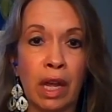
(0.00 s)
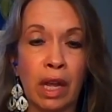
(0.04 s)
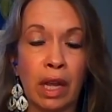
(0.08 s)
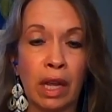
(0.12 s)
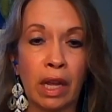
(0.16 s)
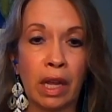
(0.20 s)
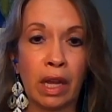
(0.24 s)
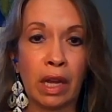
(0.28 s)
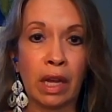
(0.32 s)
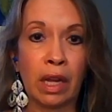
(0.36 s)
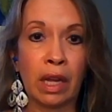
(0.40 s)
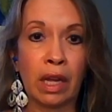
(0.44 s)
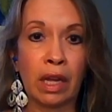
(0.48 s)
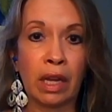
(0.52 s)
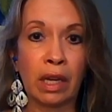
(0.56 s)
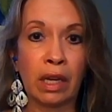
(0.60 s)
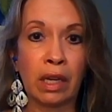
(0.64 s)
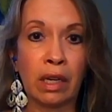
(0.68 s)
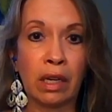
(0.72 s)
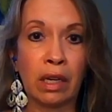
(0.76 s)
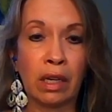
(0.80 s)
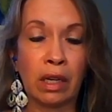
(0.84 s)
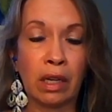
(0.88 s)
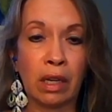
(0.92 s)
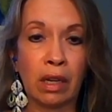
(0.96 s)

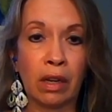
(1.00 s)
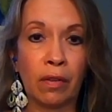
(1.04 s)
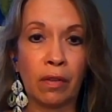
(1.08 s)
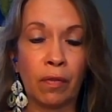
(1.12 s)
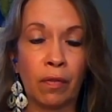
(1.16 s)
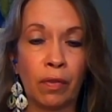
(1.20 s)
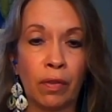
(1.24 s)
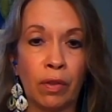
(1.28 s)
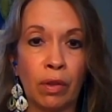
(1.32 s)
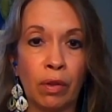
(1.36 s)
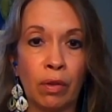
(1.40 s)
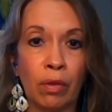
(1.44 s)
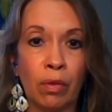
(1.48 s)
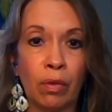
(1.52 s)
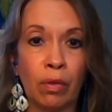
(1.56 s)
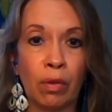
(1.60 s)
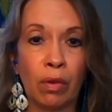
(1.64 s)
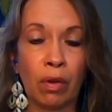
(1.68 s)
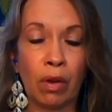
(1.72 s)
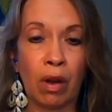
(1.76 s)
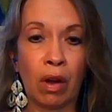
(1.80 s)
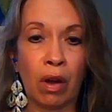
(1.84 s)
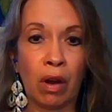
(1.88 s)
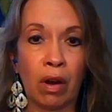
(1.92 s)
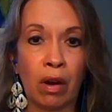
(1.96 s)
And if you
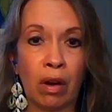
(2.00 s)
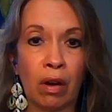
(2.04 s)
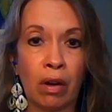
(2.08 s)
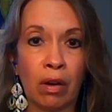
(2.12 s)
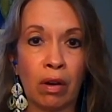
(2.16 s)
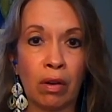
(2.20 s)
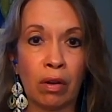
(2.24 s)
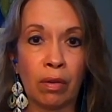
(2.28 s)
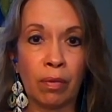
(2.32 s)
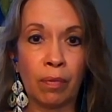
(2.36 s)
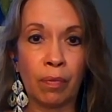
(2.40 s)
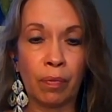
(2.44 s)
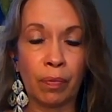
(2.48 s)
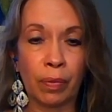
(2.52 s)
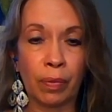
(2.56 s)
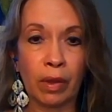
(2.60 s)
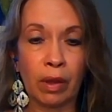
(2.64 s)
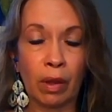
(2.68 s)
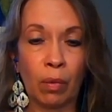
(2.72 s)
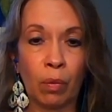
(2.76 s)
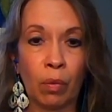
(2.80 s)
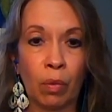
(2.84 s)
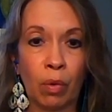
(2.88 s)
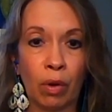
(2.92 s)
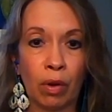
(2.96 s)
are
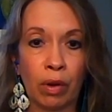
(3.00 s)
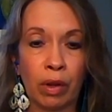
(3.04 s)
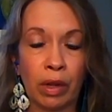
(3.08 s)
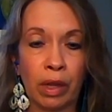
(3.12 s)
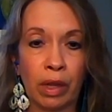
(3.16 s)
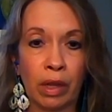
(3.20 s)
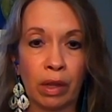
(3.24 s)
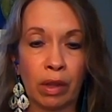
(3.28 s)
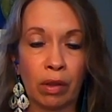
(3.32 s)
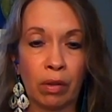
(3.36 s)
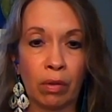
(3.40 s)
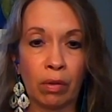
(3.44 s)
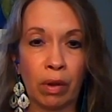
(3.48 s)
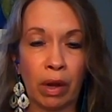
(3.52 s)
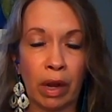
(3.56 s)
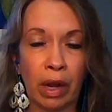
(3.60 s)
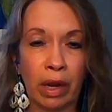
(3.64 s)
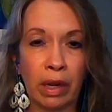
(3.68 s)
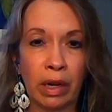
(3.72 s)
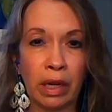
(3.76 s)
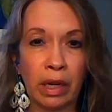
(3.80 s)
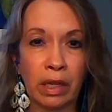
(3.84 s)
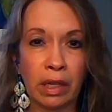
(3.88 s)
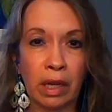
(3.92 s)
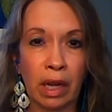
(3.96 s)
working through
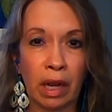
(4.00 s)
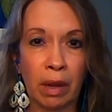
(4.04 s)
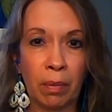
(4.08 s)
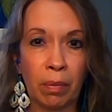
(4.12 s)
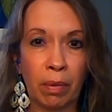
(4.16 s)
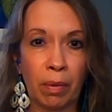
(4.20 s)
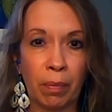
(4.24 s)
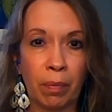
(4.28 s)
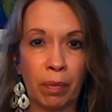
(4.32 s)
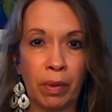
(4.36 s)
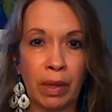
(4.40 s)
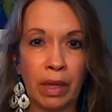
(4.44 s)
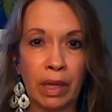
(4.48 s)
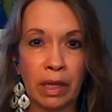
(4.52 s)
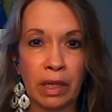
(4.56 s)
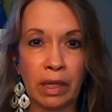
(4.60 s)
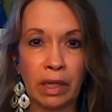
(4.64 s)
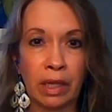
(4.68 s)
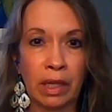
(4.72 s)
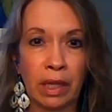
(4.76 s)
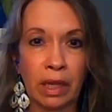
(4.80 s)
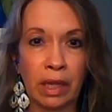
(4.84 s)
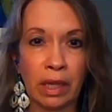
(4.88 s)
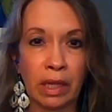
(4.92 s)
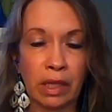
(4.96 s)
any type of
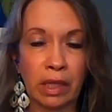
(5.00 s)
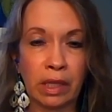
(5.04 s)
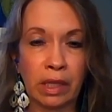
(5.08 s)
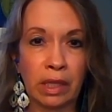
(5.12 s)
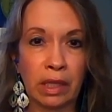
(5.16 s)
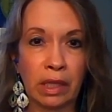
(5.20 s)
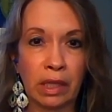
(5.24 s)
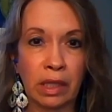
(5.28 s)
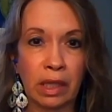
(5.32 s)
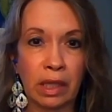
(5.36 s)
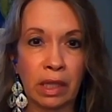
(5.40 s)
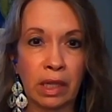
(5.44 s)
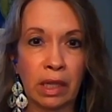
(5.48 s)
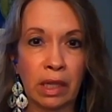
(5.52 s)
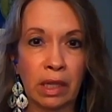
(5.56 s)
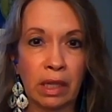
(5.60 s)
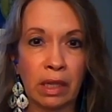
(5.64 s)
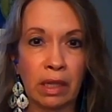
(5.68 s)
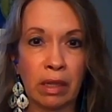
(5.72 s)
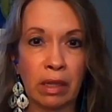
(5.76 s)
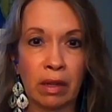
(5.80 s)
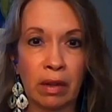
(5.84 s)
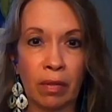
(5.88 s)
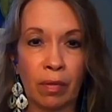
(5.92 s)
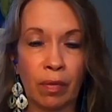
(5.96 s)

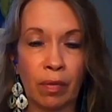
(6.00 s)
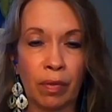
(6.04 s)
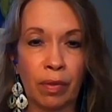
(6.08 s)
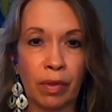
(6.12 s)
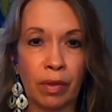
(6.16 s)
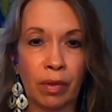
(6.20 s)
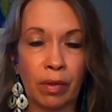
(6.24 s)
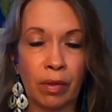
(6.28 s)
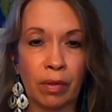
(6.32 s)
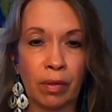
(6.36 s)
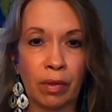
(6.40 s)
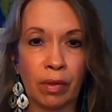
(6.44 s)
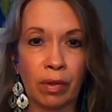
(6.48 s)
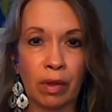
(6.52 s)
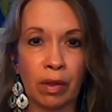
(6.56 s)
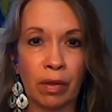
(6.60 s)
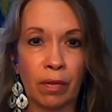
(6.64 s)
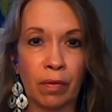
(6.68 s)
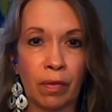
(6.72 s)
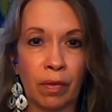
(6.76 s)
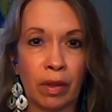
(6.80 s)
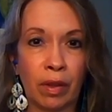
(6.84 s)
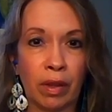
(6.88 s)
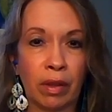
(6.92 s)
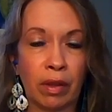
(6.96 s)
PTSD,
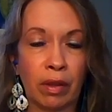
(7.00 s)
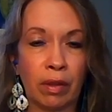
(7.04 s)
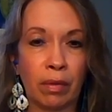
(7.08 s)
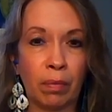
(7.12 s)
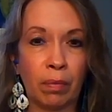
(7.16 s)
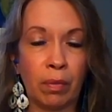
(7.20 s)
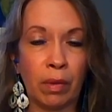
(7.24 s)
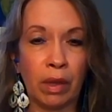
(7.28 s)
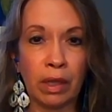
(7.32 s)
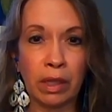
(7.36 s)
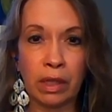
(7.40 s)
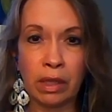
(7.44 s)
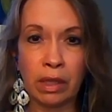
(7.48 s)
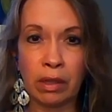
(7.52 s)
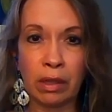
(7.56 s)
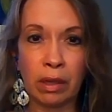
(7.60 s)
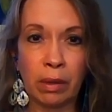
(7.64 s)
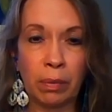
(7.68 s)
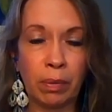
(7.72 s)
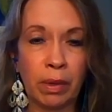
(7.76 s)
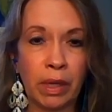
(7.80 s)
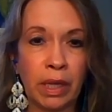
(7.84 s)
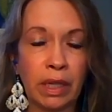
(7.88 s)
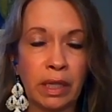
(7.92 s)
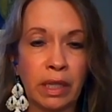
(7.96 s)
if it's military
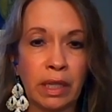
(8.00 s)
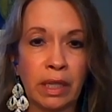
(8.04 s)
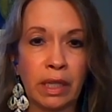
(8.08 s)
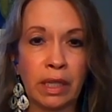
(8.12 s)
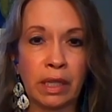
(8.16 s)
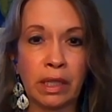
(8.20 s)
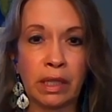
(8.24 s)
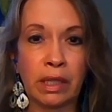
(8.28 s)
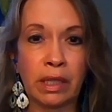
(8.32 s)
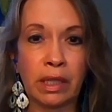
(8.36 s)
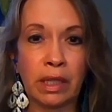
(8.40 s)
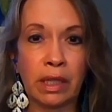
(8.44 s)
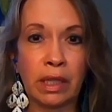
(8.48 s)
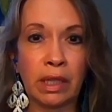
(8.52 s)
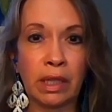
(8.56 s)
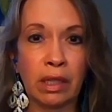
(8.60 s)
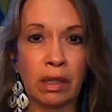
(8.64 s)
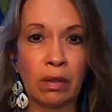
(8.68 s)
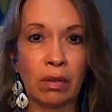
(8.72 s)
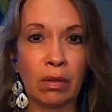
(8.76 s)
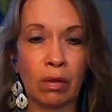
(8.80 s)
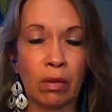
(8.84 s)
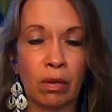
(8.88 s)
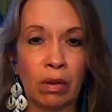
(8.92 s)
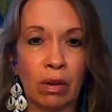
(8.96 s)
PTSD
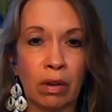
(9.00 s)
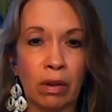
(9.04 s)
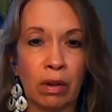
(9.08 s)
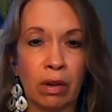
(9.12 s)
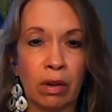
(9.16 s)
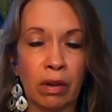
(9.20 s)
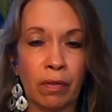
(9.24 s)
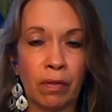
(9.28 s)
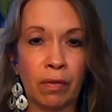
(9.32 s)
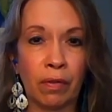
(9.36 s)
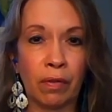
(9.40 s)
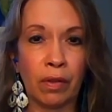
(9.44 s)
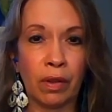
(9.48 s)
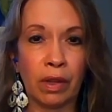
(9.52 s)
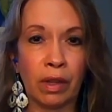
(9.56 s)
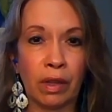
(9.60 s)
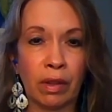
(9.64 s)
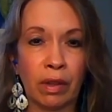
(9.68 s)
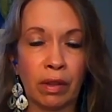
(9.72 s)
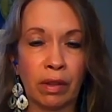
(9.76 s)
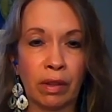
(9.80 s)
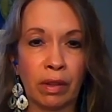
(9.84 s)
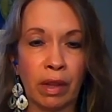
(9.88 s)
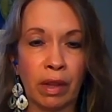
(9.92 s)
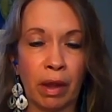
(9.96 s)
or if it
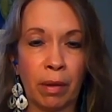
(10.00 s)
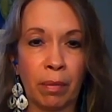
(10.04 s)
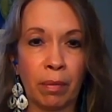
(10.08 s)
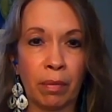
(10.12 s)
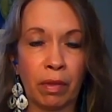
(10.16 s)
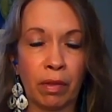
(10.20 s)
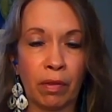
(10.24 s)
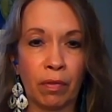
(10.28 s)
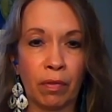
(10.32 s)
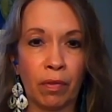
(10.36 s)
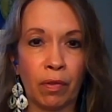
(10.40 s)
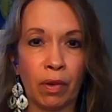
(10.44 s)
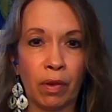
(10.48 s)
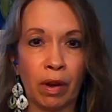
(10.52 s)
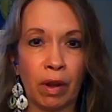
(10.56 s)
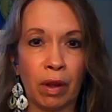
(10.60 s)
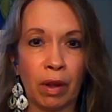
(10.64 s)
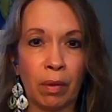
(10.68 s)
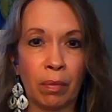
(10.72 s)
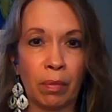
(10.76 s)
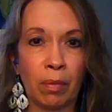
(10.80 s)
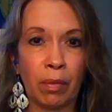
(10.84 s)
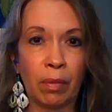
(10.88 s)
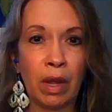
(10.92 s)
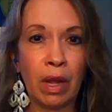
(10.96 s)
stems
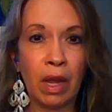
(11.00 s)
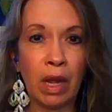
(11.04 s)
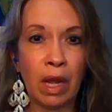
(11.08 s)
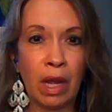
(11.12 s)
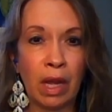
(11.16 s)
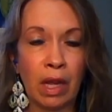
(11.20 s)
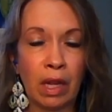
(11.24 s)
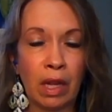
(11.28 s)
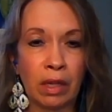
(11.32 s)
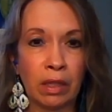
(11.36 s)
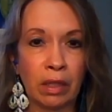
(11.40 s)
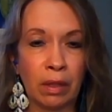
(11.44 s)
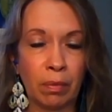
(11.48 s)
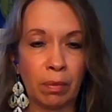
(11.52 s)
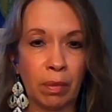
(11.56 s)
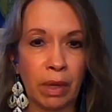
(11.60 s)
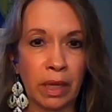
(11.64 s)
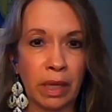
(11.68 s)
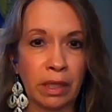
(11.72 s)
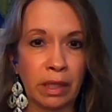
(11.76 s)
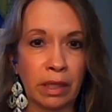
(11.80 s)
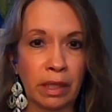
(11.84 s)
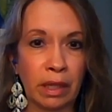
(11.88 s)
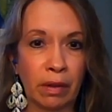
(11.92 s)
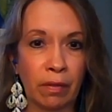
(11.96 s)
from
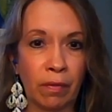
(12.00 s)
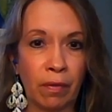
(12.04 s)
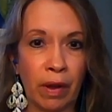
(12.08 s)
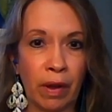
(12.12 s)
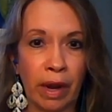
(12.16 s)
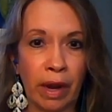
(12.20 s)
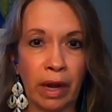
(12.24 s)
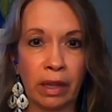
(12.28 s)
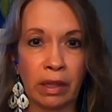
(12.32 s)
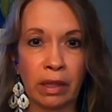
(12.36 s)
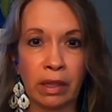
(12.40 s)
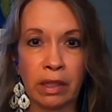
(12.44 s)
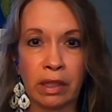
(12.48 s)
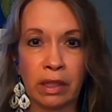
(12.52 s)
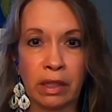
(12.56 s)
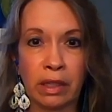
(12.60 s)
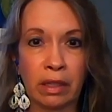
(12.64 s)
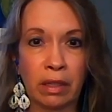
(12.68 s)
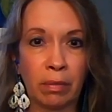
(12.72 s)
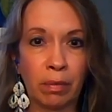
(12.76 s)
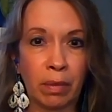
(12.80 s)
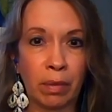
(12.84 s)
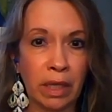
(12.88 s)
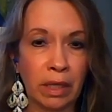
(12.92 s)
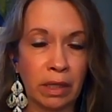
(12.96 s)
domestic violence,
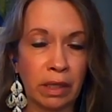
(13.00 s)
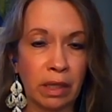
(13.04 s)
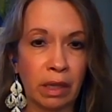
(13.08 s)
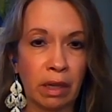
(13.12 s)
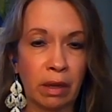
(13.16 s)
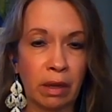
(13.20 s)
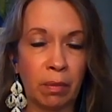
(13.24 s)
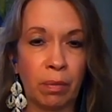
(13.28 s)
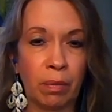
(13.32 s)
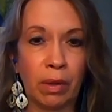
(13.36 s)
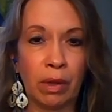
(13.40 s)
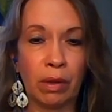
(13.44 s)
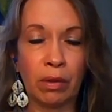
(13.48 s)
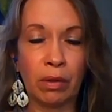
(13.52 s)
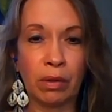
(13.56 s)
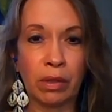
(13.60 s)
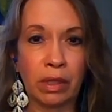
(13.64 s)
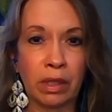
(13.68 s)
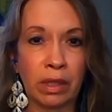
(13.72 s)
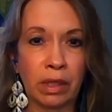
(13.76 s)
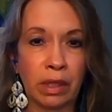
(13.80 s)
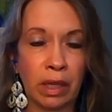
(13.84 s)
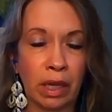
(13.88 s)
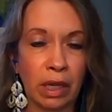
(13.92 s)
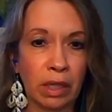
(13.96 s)
domestic abuse,
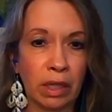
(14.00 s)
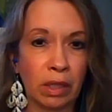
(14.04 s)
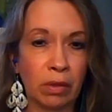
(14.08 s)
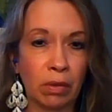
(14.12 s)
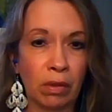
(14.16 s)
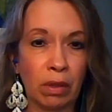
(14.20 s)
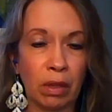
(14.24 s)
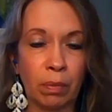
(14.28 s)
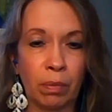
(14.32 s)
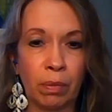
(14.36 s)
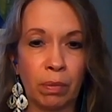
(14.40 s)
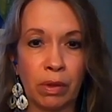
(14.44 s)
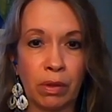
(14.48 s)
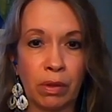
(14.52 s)
sexual